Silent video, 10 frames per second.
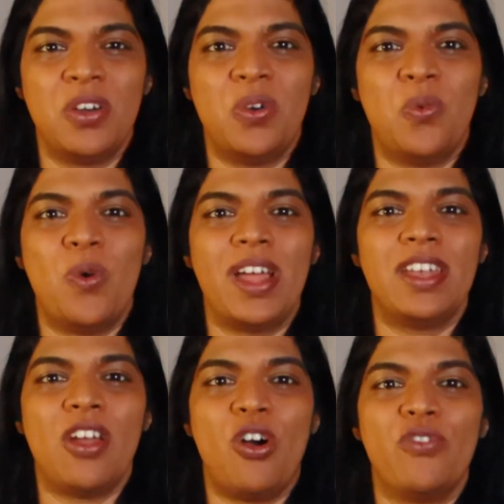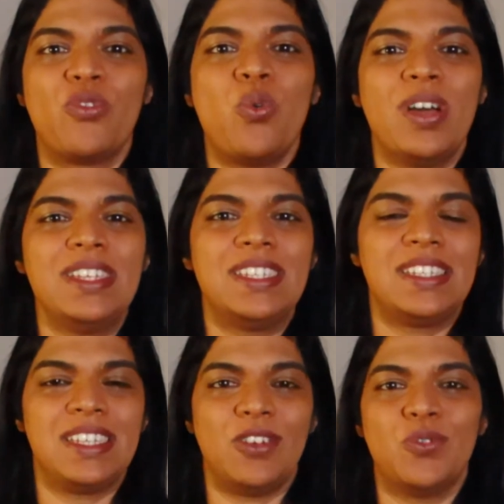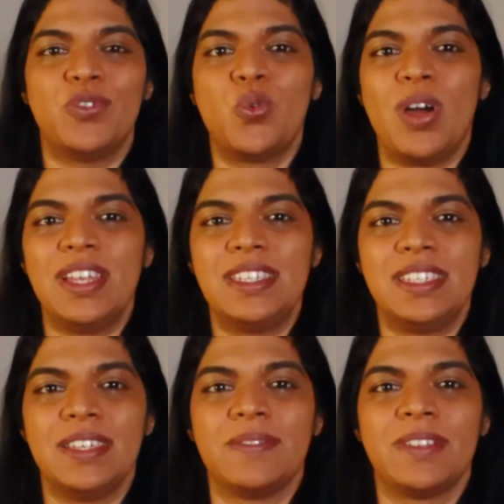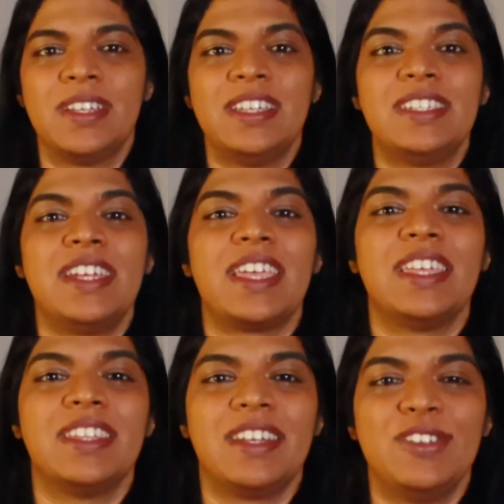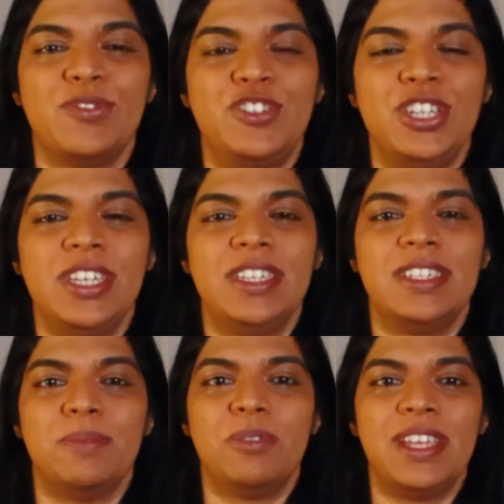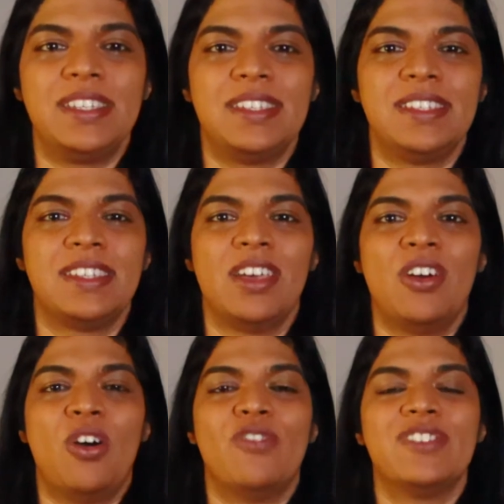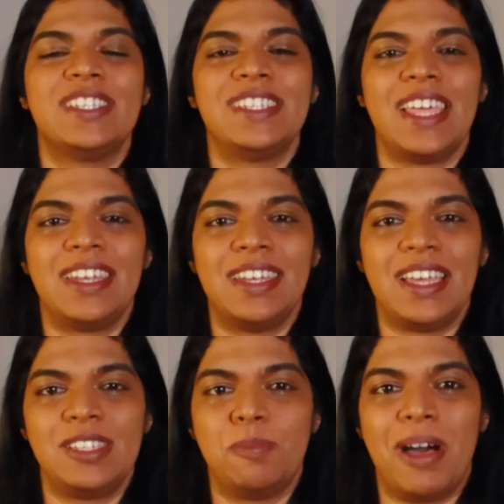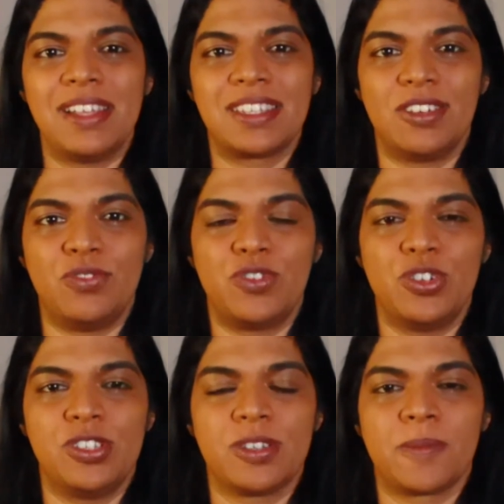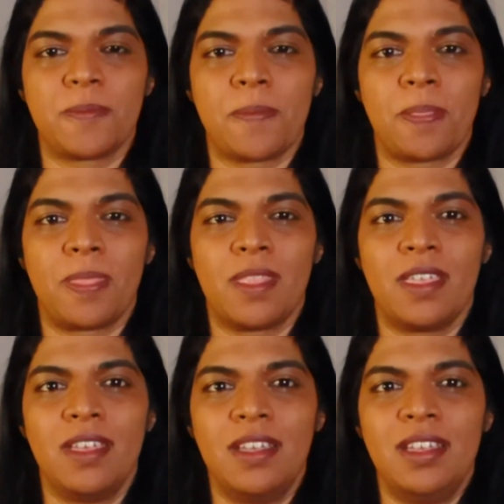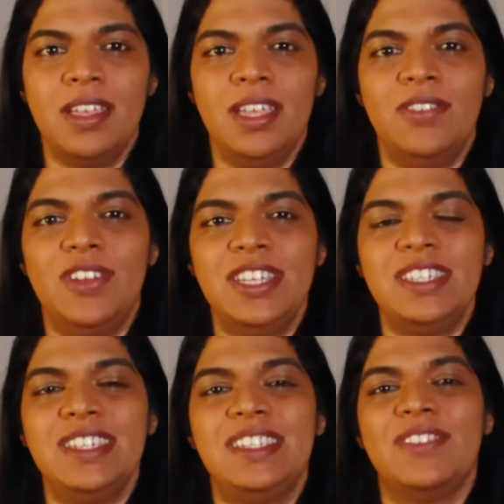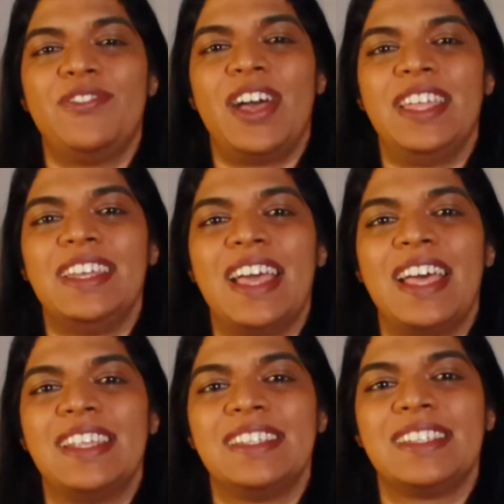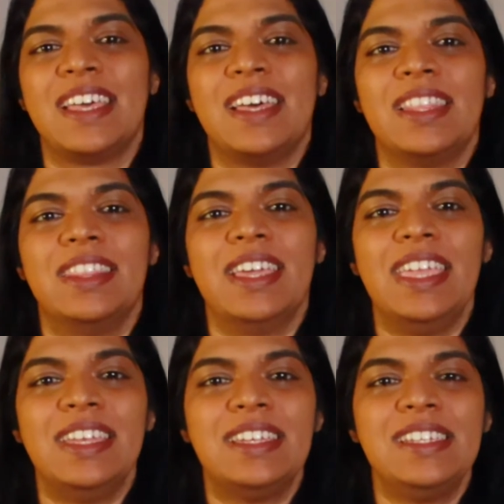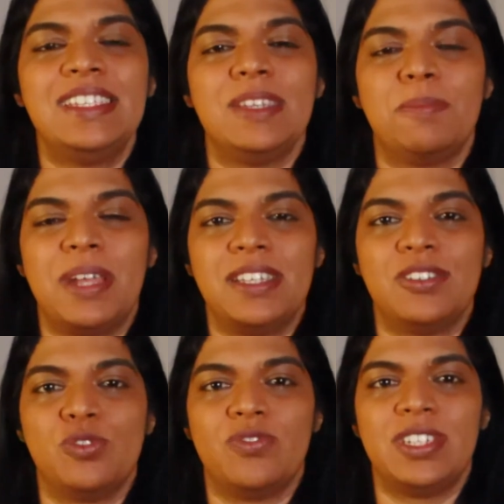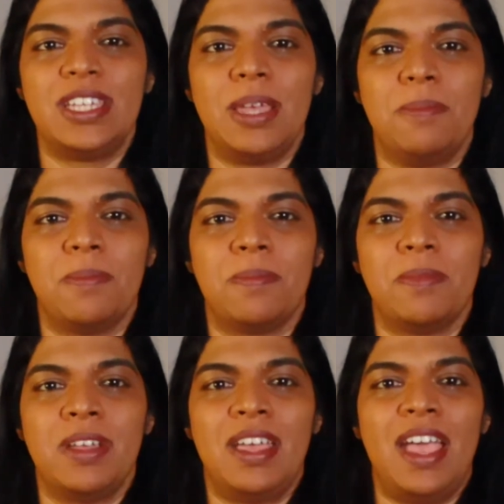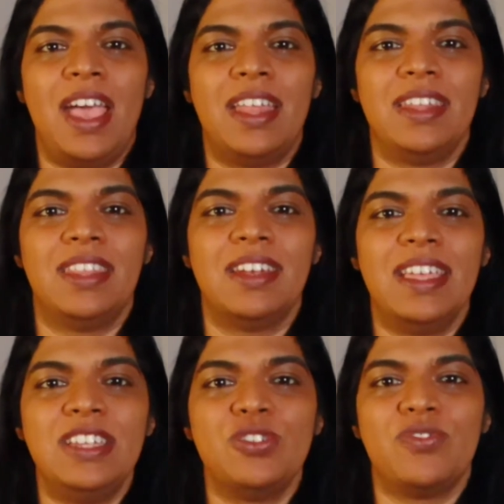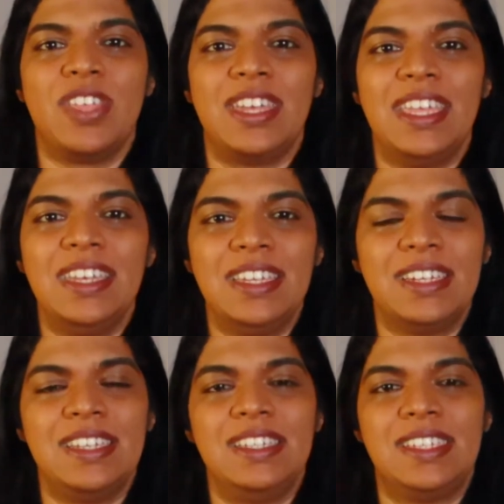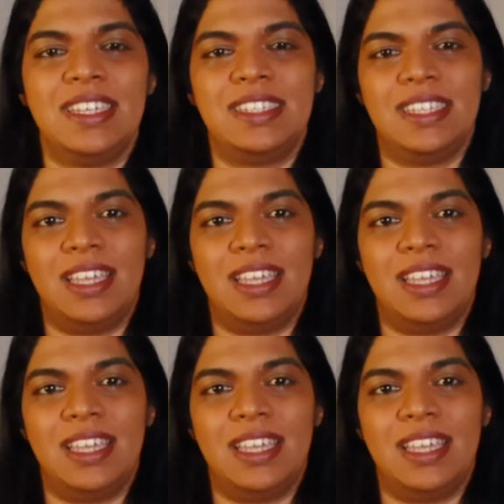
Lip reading: one of quantity over quality, tracking the rate of change in prices of a standardized basket of goods. Inflation is defined as the increase in prices over time, and the rate of that increase is